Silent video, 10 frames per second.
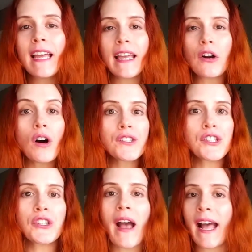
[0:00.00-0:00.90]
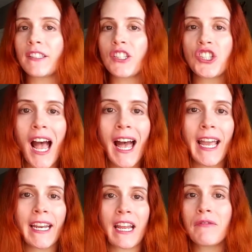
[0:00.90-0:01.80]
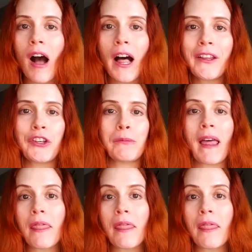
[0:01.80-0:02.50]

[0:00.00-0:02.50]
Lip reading: it also adds shine and volume and